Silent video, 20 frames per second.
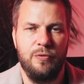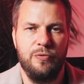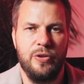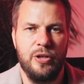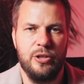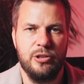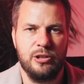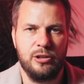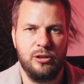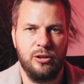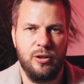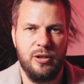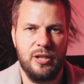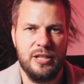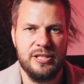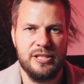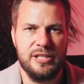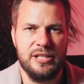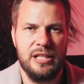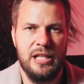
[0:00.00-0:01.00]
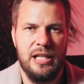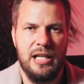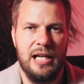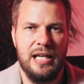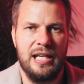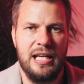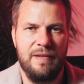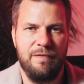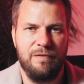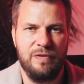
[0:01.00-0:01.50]
of those clients
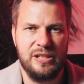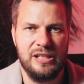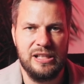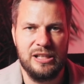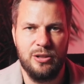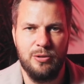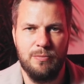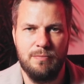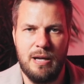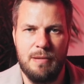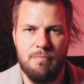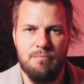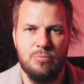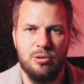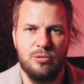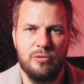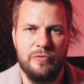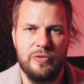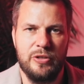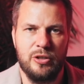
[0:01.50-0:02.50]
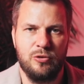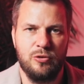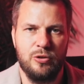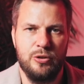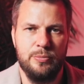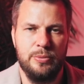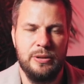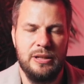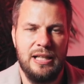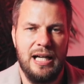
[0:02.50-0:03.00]
and every single member of the
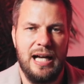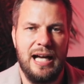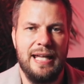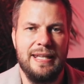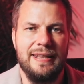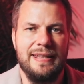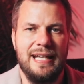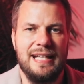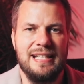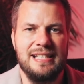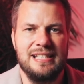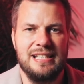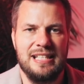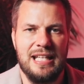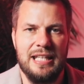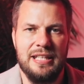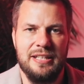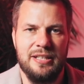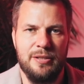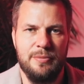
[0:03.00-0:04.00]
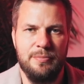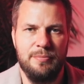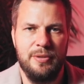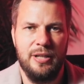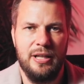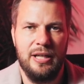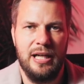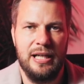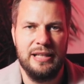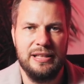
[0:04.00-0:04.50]
group and then send
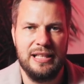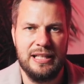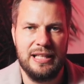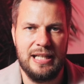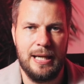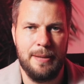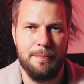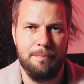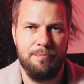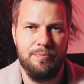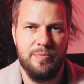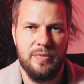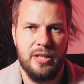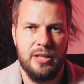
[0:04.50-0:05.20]
them a DM.